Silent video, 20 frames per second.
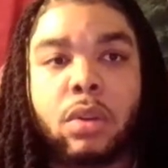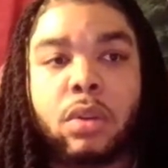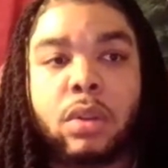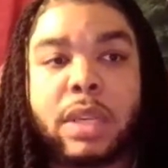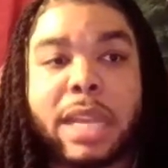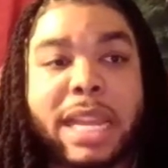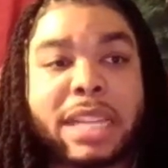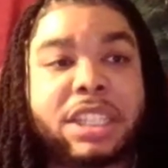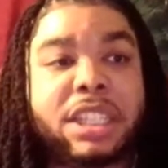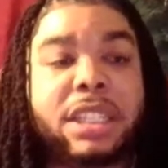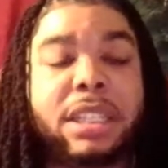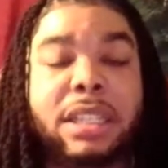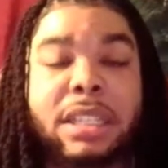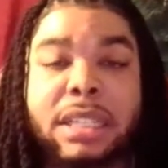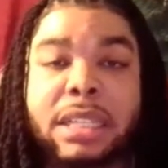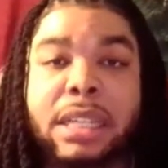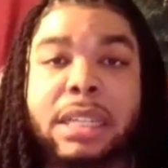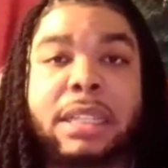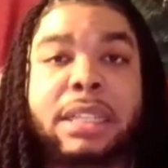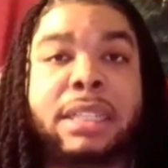That shit
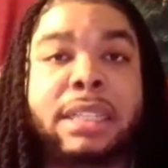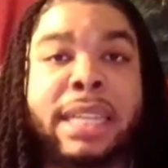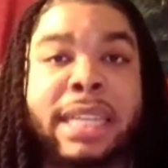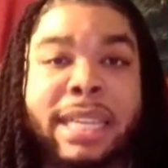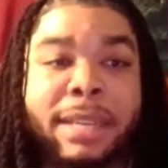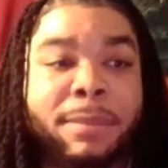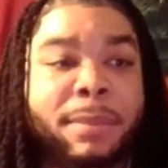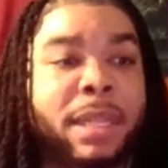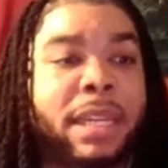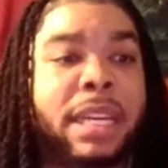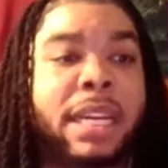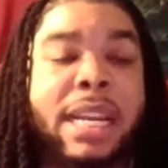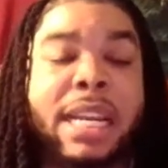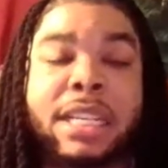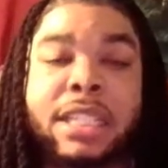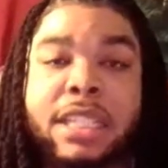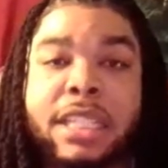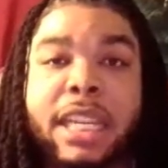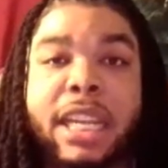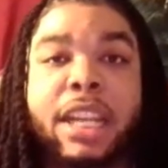is a demon, and
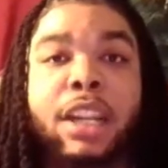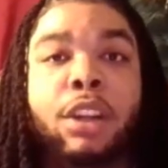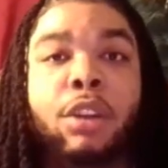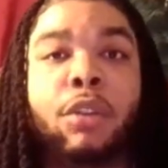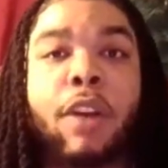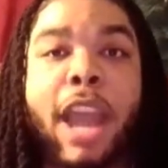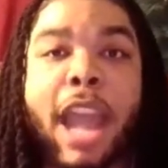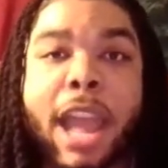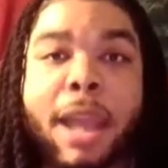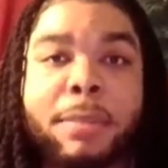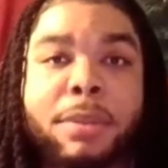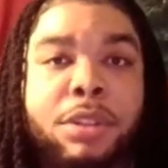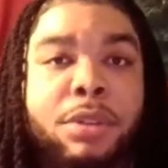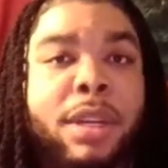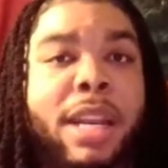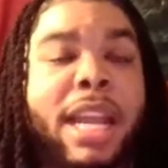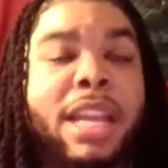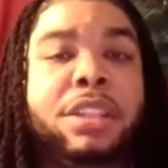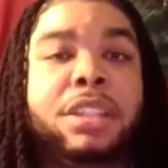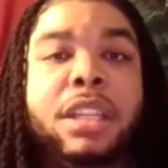that shit grabs you.
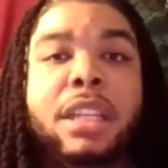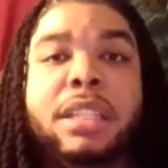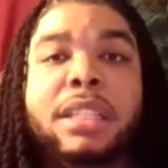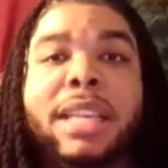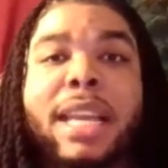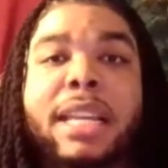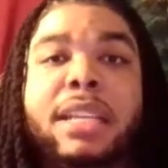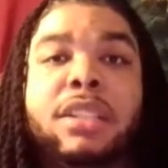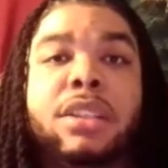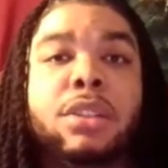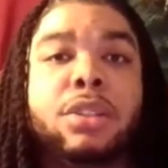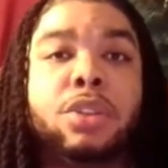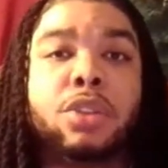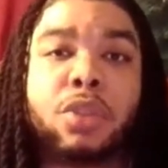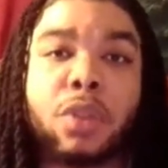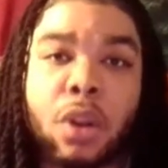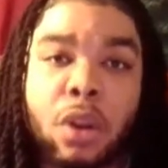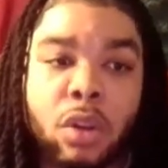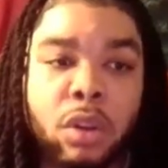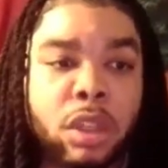That shit takes
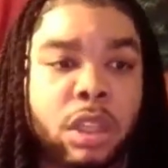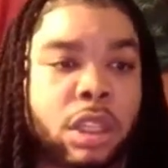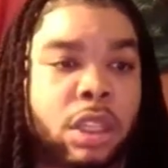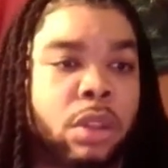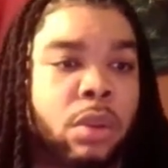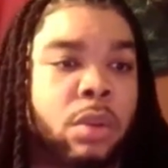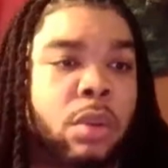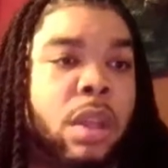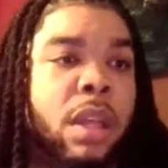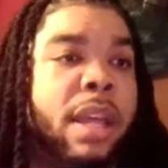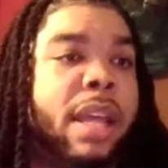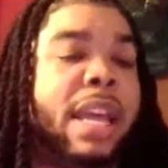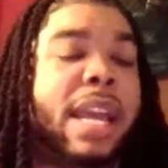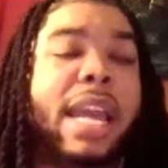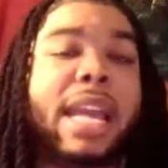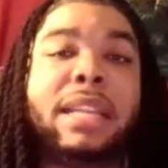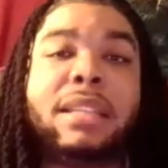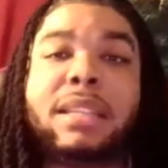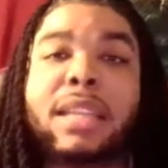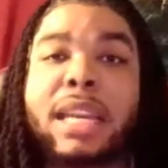control of you.
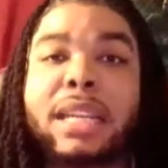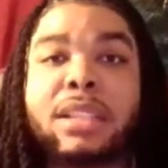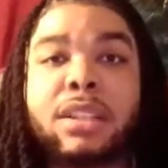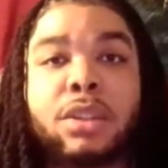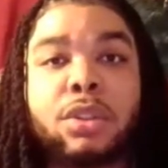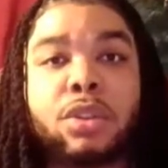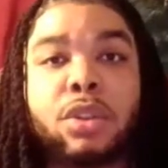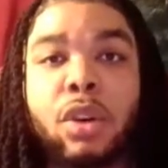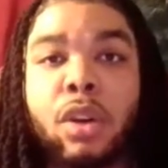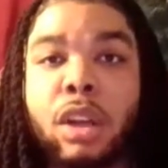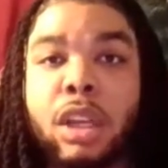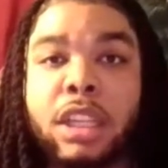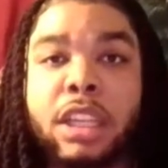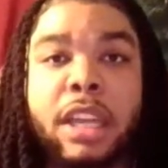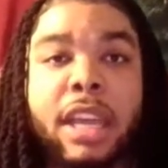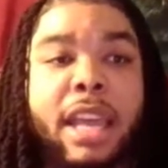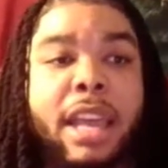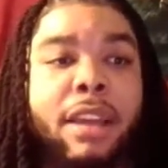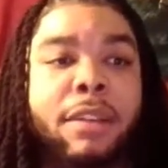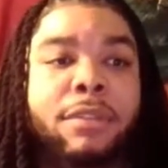It takes control of
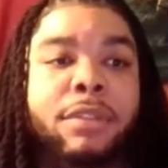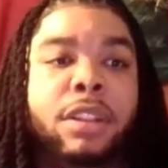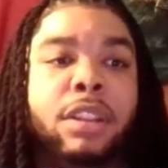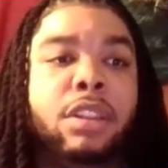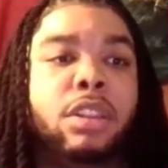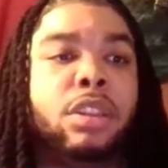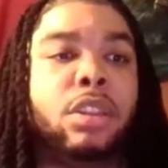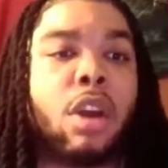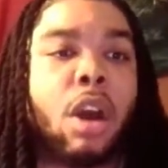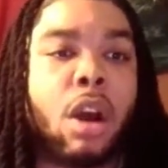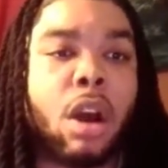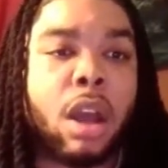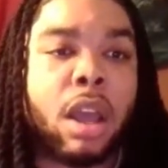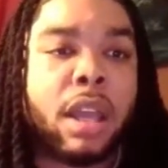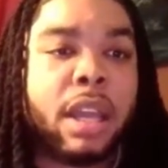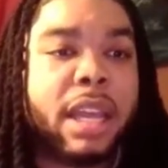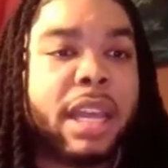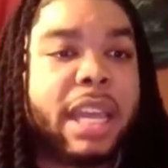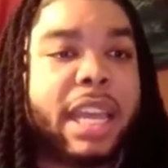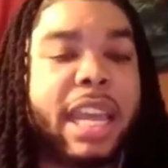your every thought.
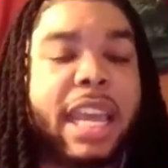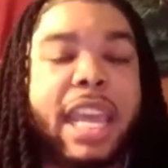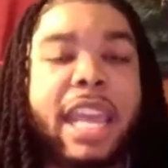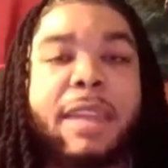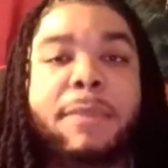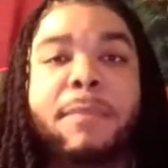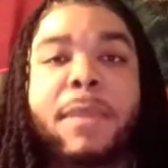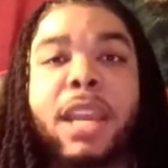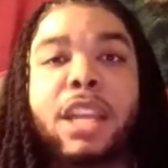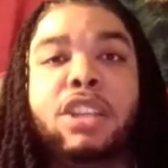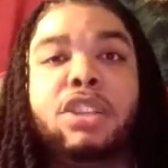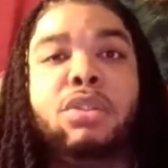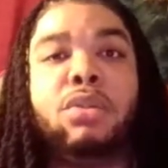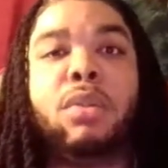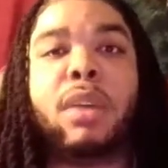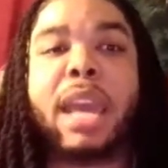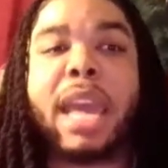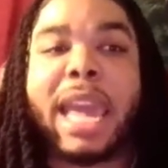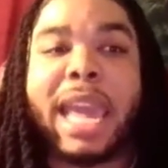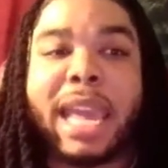It makes you
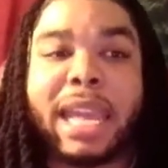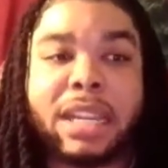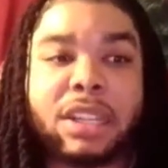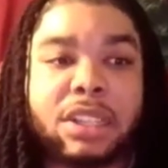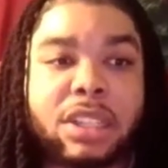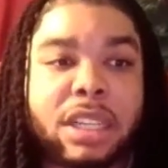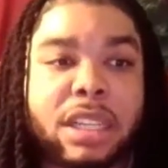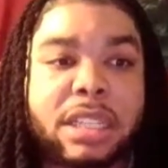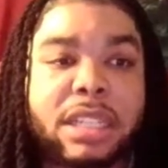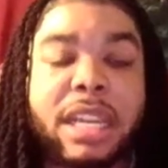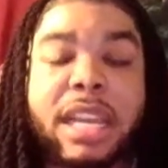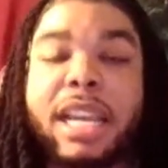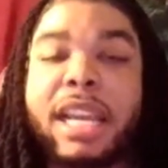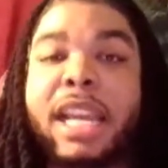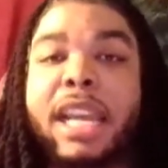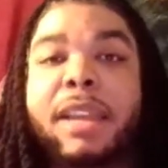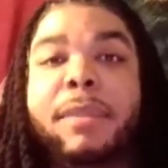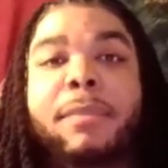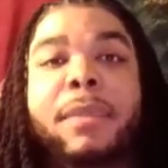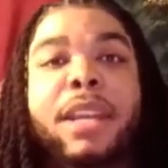anxious.
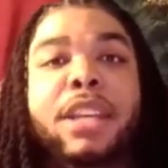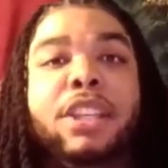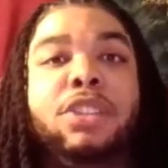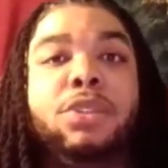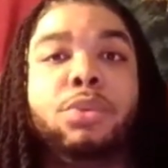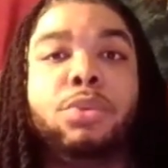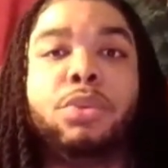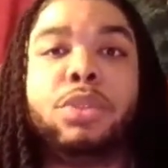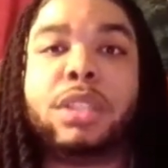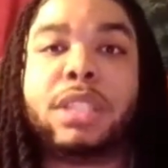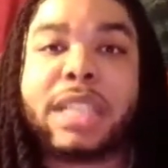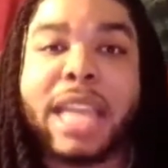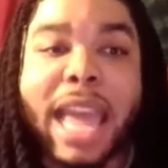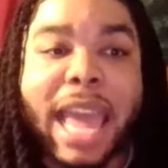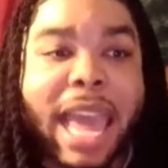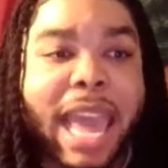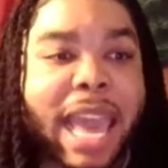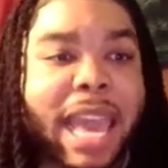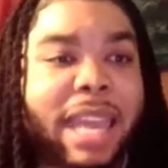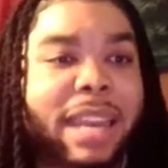It makes you
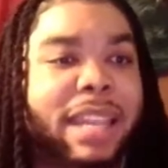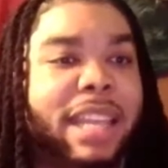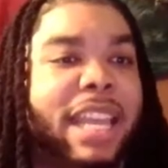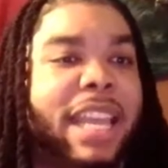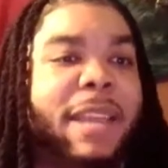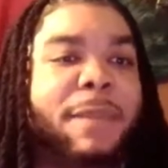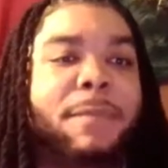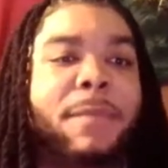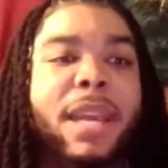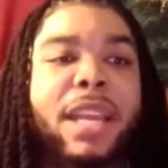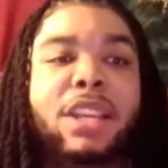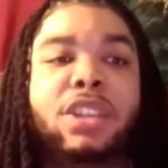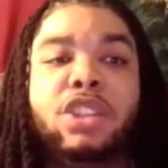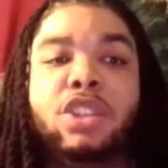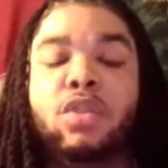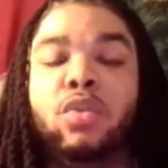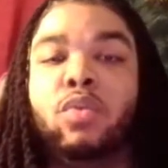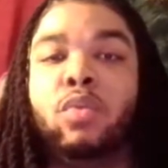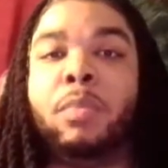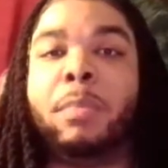sad. It makes
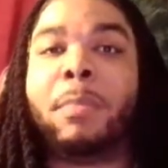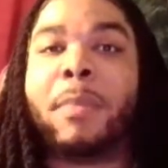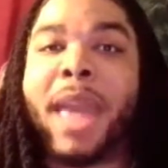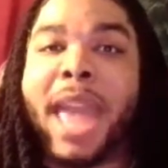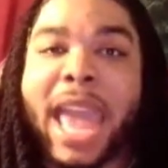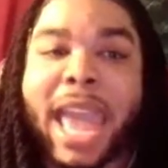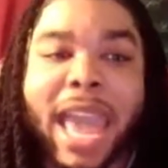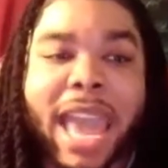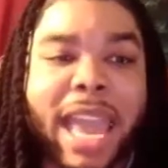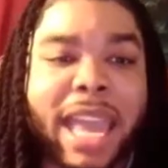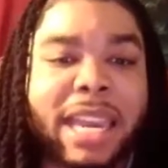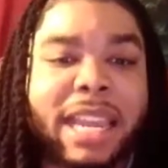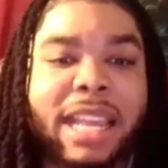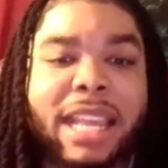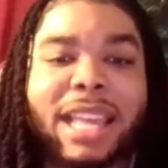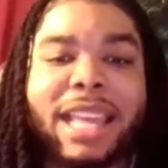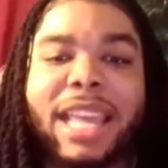you mad.